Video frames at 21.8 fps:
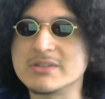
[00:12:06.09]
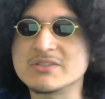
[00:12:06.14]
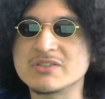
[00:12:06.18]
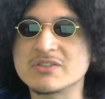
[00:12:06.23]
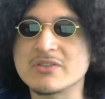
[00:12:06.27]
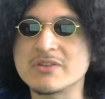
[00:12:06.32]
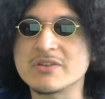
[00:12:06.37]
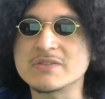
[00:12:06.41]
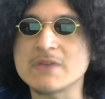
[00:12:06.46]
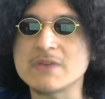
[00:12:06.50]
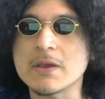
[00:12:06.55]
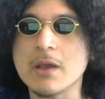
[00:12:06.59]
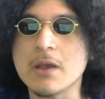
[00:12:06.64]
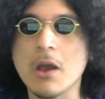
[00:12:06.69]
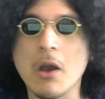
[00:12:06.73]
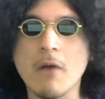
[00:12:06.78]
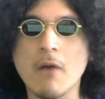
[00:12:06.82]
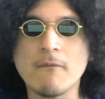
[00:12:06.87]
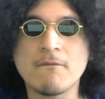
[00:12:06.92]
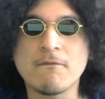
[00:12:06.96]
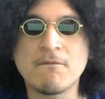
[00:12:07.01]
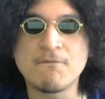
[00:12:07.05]
So he's like,
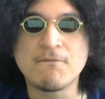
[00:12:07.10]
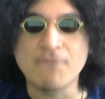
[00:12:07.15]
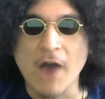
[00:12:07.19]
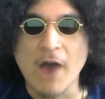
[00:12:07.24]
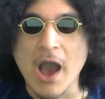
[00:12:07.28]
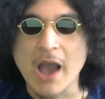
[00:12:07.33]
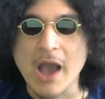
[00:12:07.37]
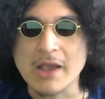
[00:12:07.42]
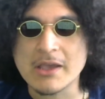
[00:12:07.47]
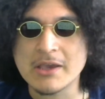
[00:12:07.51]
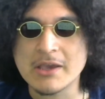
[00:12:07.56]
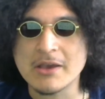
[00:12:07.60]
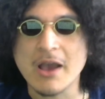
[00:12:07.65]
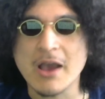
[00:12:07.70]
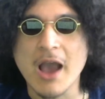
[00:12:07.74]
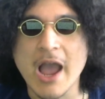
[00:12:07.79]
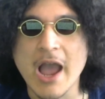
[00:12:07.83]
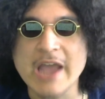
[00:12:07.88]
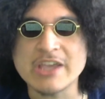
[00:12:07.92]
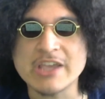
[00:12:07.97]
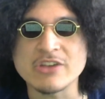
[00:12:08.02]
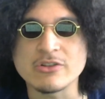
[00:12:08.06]
fuck!
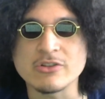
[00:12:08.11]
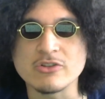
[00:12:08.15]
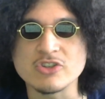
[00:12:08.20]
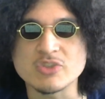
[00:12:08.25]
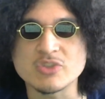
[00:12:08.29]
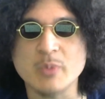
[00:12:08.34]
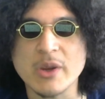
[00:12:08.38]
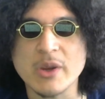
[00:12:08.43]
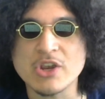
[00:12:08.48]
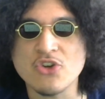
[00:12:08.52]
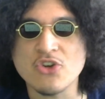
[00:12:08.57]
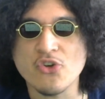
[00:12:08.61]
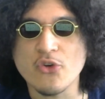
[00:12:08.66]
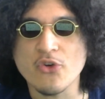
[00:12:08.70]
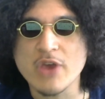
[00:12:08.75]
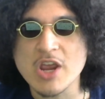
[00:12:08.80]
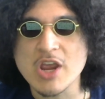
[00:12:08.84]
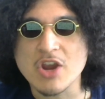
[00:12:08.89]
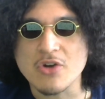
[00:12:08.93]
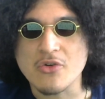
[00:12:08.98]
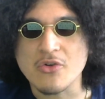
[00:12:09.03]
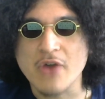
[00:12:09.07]
I could lose my
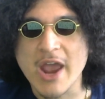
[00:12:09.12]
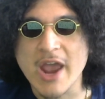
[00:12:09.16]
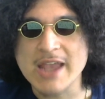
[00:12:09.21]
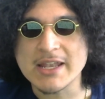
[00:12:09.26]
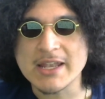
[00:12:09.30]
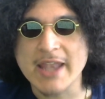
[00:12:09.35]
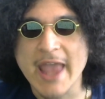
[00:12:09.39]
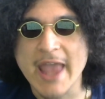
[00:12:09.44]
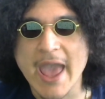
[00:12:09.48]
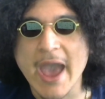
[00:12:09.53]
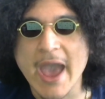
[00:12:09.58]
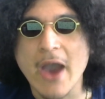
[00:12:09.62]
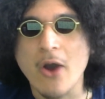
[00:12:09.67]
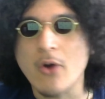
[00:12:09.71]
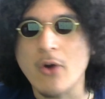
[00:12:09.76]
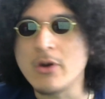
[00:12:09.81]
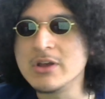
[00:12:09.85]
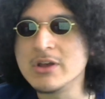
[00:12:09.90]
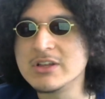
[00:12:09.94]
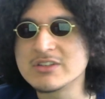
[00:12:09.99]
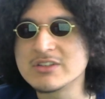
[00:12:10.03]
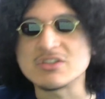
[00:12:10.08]
career right
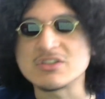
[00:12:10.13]
now!